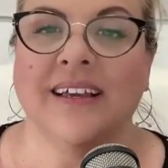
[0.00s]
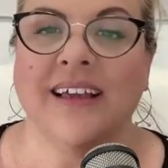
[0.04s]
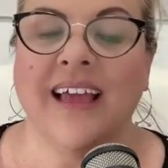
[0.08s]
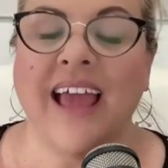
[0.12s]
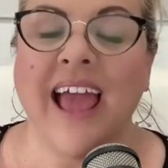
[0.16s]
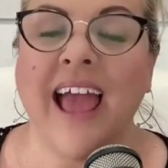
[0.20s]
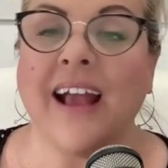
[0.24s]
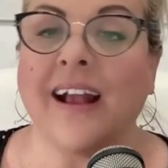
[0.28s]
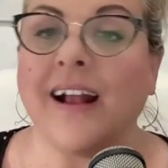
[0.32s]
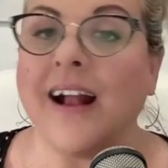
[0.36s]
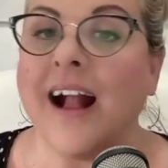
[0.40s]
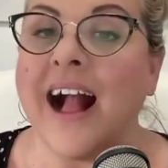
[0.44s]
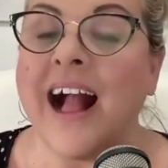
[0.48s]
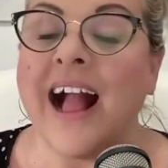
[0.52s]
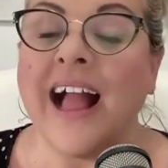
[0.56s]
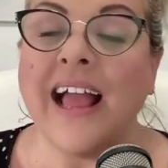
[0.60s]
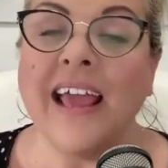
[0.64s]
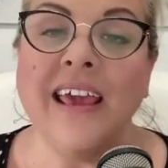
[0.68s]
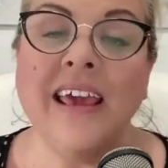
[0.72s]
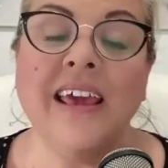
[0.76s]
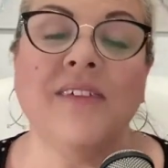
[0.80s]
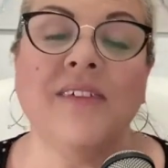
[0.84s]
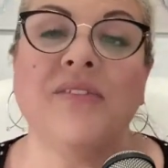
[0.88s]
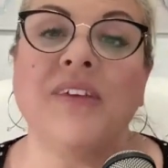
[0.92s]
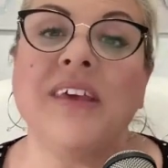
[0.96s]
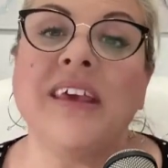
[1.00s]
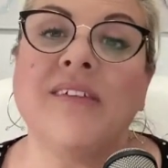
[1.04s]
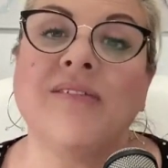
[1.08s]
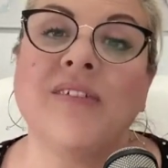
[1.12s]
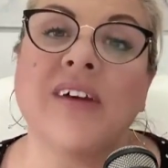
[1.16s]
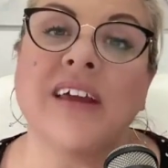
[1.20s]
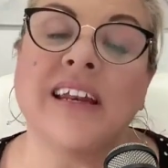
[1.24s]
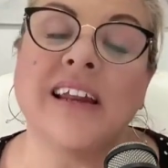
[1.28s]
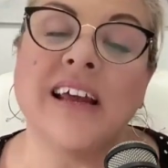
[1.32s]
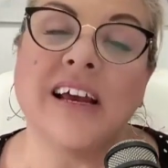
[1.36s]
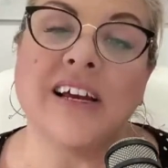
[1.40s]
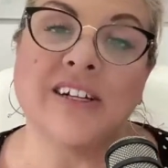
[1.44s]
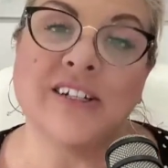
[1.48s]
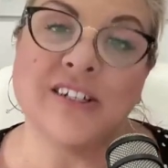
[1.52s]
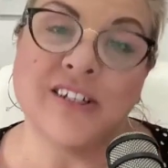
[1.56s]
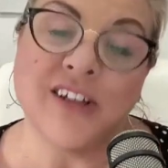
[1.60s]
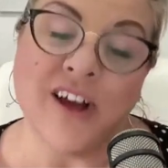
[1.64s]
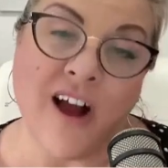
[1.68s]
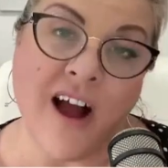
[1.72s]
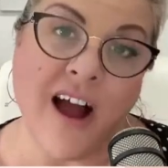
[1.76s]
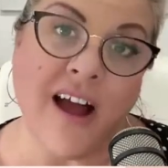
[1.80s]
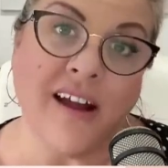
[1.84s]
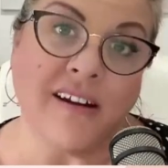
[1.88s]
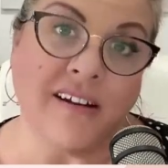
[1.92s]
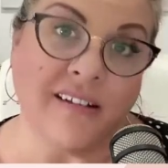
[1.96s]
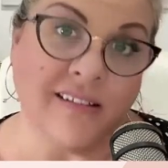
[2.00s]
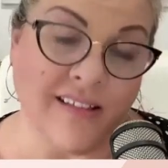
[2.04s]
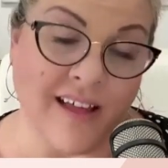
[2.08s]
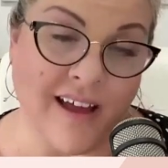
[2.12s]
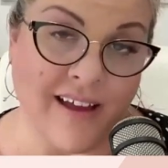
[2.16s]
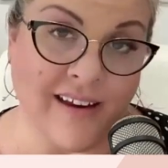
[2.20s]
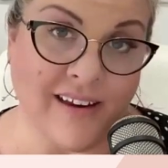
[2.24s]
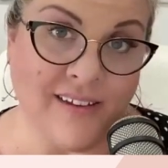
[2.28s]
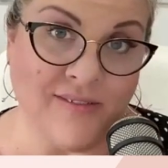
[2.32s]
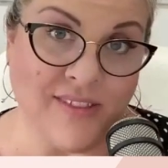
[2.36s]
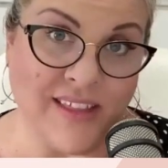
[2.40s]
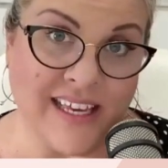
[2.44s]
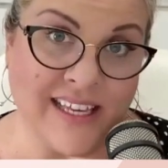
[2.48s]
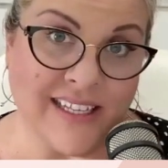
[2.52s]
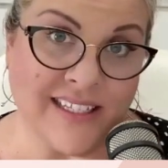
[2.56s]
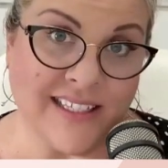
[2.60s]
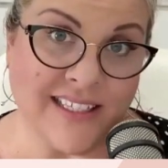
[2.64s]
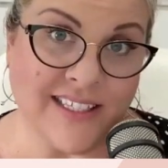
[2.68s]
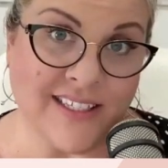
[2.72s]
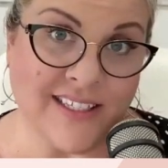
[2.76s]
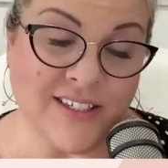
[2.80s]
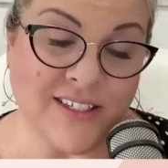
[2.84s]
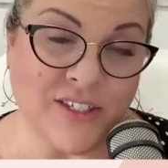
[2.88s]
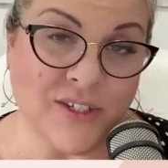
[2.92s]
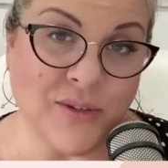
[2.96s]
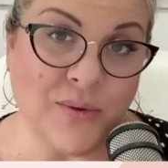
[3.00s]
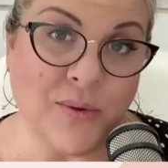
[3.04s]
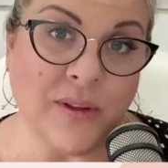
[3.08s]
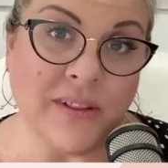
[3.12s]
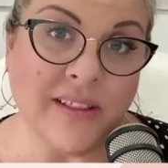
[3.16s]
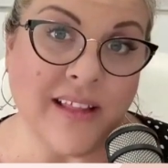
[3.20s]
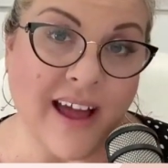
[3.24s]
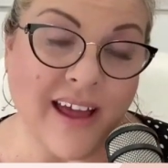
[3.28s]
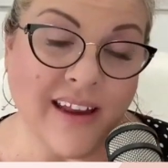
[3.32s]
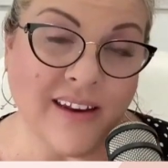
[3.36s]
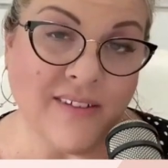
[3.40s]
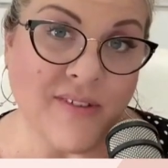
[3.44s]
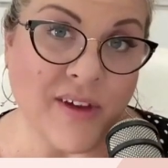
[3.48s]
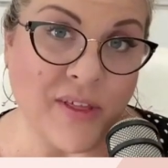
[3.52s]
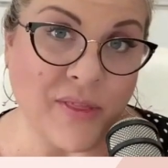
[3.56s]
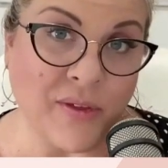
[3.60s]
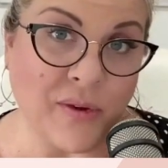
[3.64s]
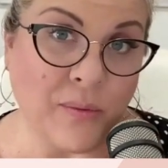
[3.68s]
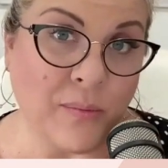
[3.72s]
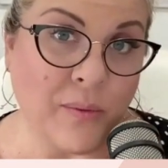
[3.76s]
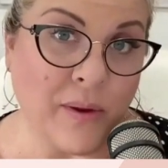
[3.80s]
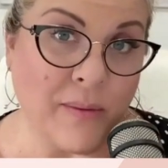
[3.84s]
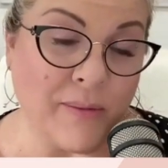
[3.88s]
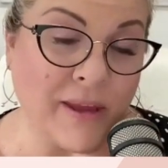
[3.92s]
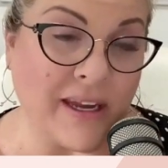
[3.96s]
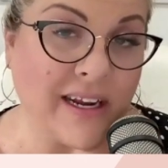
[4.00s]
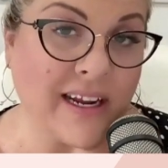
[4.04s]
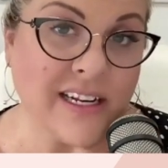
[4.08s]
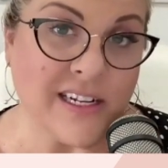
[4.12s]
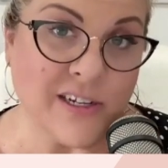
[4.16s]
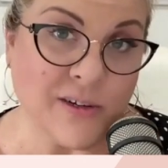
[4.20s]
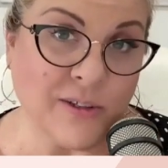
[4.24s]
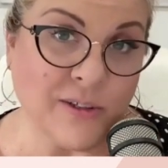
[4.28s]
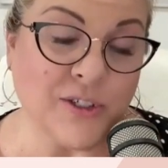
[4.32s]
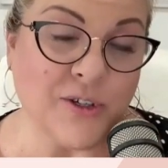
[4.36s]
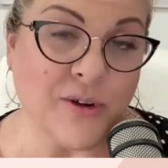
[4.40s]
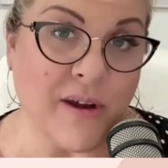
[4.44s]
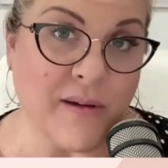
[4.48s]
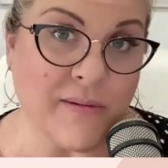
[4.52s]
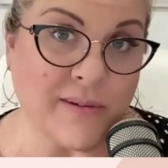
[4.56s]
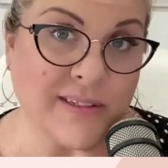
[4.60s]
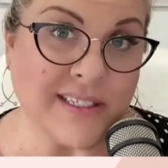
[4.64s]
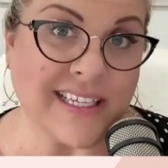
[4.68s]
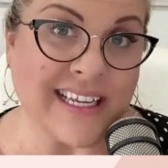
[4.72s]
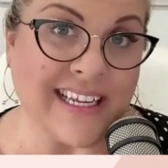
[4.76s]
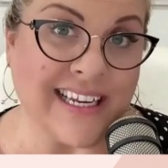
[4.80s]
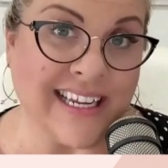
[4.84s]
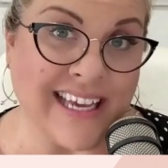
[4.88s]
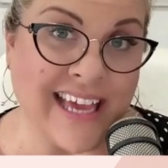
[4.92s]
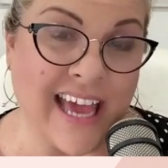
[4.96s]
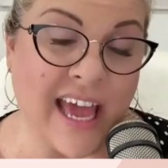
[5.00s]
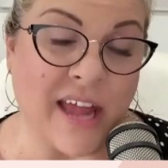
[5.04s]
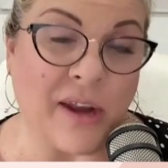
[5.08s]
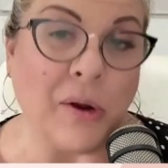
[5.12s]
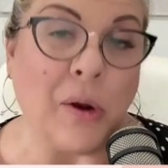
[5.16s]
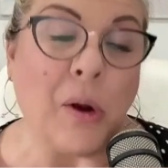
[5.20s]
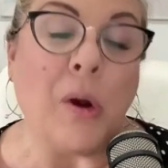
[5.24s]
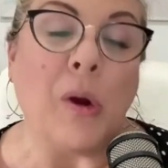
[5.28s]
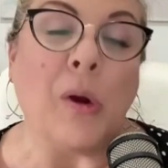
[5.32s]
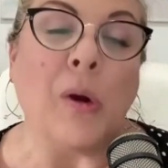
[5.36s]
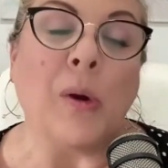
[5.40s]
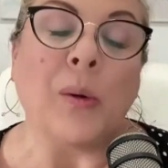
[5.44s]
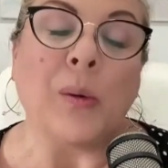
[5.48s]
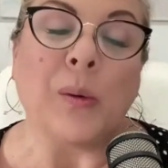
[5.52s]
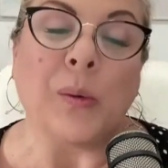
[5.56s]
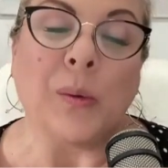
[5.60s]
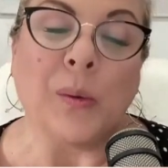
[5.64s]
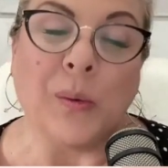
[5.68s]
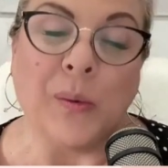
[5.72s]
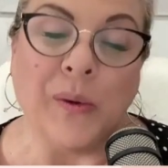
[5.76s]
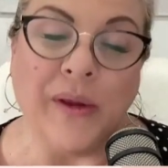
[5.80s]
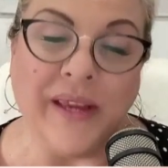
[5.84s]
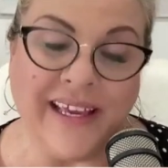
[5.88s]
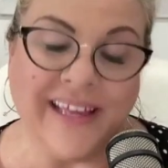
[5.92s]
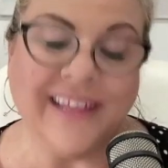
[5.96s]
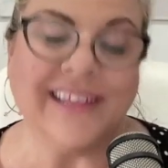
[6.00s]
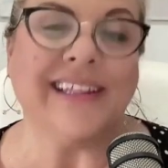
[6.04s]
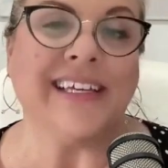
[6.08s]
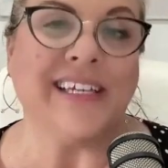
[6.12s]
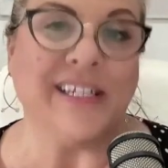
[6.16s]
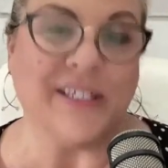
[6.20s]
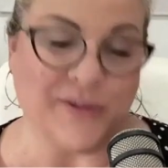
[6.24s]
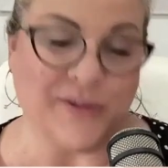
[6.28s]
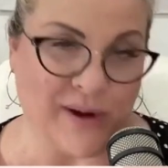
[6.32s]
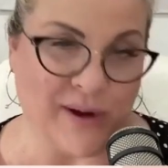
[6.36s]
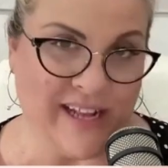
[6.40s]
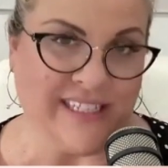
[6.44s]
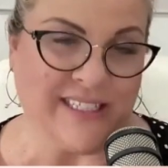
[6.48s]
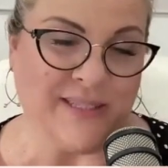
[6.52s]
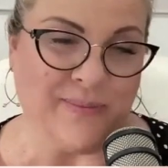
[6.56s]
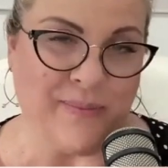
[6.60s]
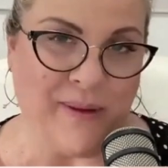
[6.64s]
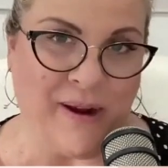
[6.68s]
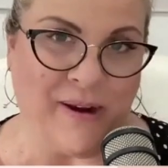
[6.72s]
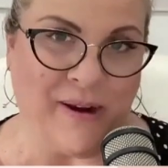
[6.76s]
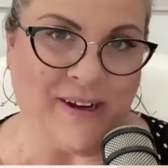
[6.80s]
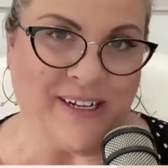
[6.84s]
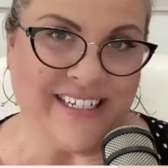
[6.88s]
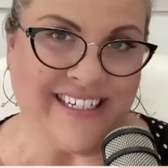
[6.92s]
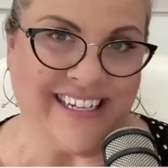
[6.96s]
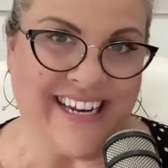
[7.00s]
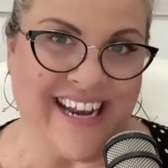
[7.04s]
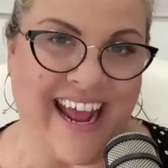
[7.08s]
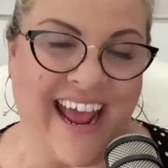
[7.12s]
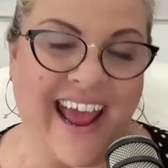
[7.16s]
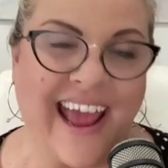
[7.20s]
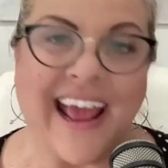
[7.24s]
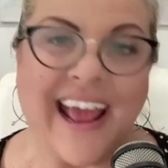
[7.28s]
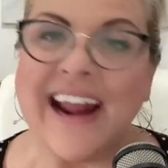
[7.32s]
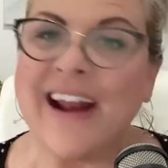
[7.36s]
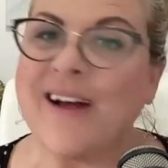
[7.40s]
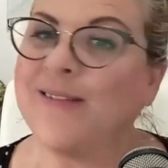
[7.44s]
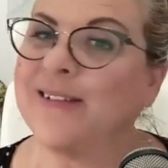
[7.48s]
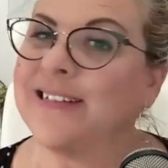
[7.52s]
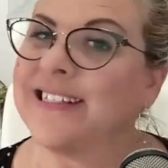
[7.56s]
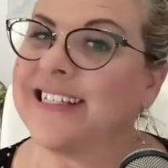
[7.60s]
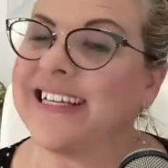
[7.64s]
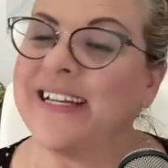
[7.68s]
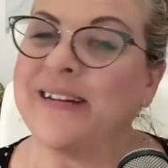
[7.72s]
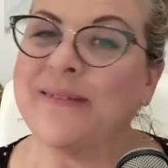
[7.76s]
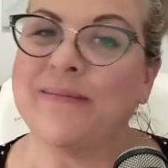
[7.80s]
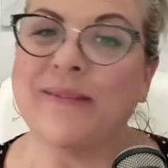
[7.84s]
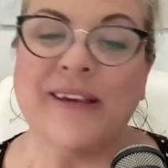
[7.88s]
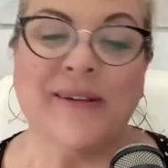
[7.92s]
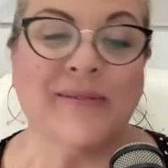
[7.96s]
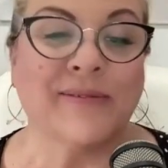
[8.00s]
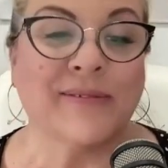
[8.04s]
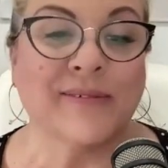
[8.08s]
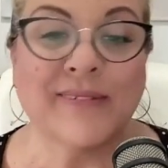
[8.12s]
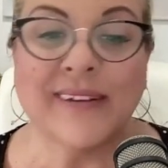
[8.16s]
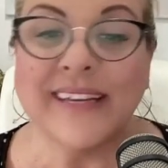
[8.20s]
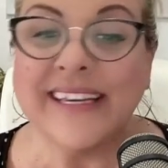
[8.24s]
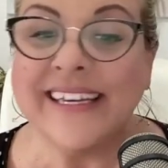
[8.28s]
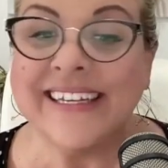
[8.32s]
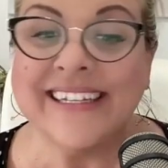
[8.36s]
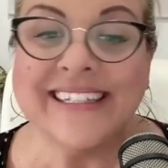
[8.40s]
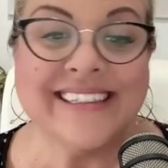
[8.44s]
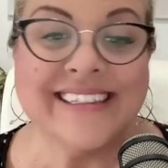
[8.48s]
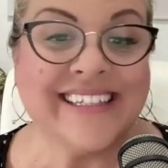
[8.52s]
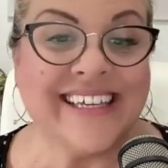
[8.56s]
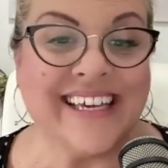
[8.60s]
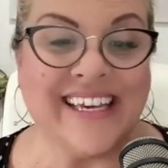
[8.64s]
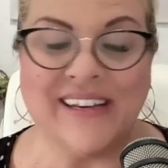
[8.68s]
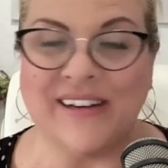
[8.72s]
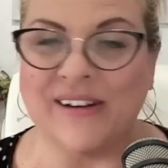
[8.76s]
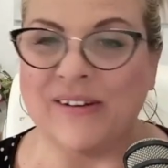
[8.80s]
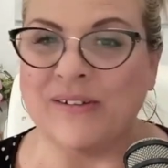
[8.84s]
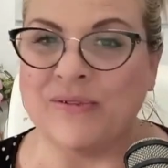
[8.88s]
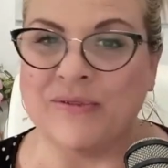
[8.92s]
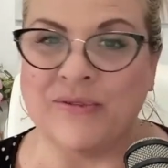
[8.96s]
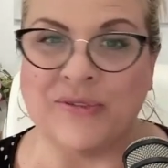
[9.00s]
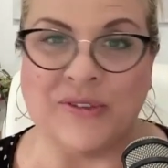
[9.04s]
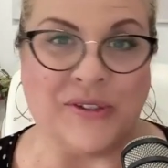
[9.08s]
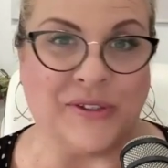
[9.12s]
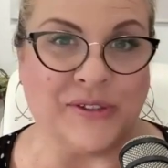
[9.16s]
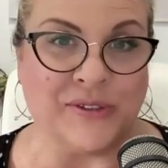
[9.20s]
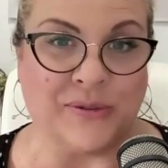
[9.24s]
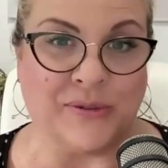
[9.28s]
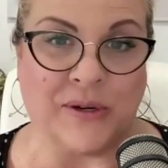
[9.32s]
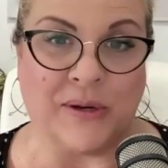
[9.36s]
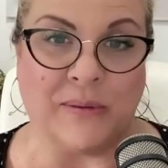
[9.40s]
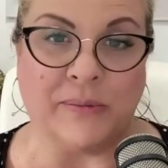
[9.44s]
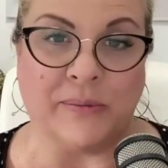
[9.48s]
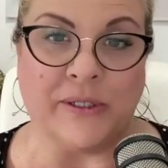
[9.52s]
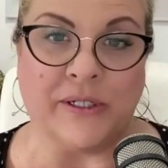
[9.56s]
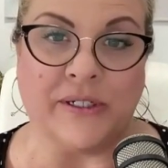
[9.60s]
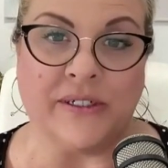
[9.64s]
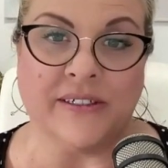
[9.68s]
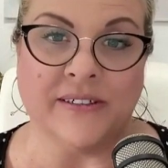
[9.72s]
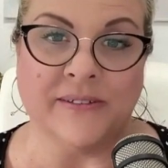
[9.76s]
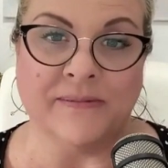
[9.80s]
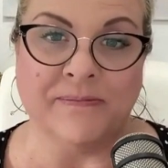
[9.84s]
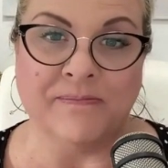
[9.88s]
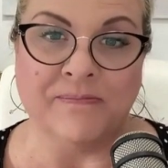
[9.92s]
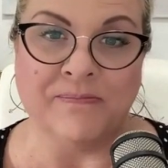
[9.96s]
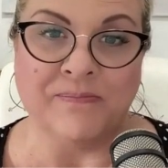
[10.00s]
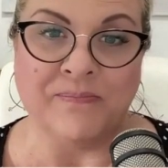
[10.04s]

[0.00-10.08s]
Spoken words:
Heck, I have even taught a lot of this to a lot of other women. I told you I was going to get really transparent today and I was going to be really vulnerable.